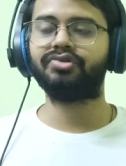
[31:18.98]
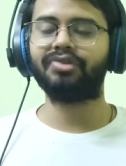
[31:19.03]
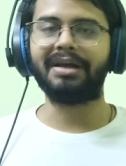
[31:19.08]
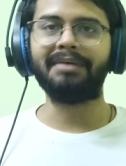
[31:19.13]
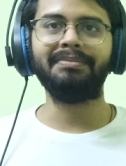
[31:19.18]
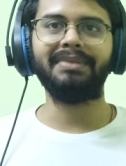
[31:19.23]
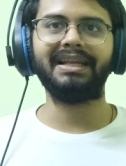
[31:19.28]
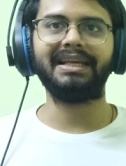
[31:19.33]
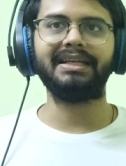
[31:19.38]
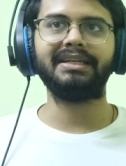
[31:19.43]

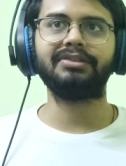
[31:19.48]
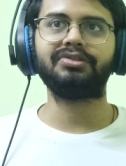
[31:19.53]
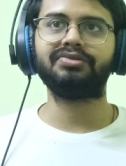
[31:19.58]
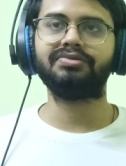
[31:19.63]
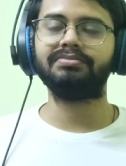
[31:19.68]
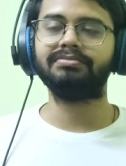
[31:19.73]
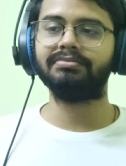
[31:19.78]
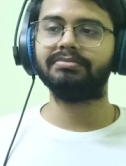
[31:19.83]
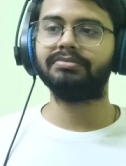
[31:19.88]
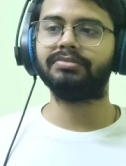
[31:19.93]

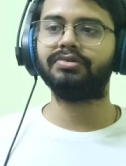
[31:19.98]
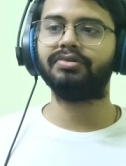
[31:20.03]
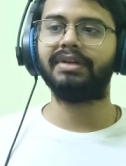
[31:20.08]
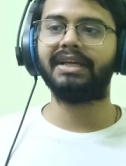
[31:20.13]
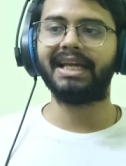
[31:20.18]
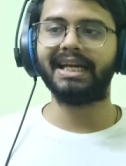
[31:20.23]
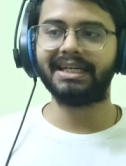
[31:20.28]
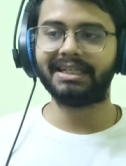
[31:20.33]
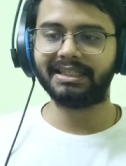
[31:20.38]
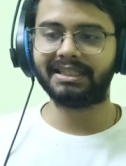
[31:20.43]
trembling to
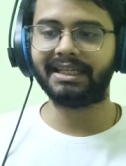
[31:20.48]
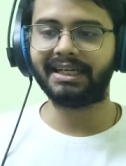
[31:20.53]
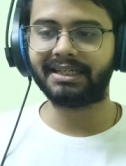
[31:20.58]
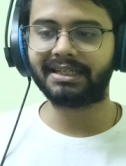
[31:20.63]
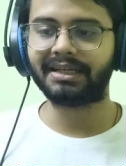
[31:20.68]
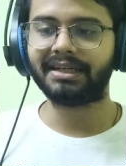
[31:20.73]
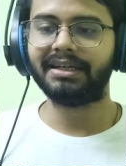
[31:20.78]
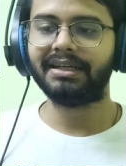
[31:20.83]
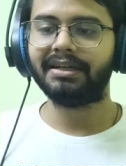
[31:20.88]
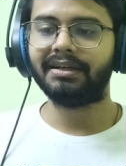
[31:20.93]
get
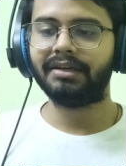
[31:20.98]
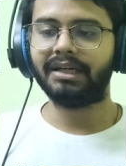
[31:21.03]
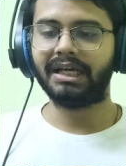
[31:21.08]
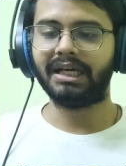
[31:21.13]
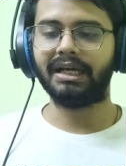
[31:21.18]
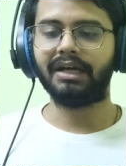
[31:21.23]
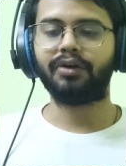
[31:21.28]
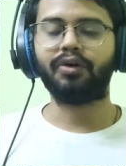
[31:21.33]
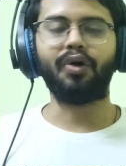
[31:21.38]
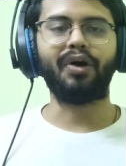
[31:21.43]
that
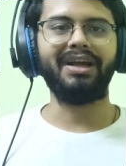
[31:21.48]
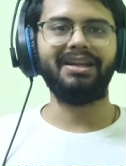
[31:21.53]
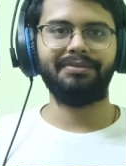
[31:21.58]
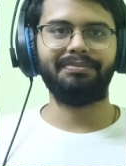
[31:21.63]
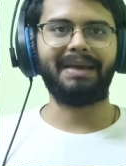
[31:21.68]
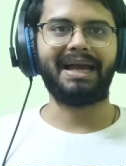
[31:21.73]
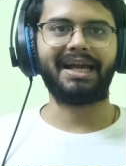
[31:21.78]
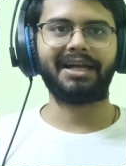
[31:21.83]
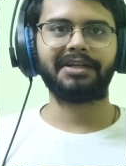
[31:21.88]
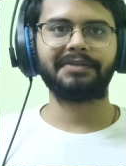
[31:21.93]

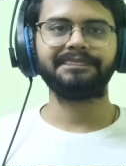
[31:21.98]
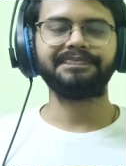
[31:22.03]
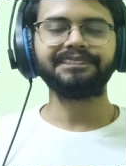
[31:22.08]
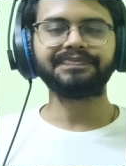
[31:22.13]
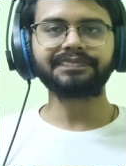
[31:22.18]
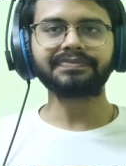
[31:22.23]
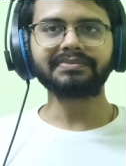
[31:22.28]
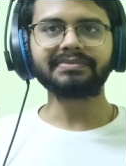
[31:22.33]
coin back.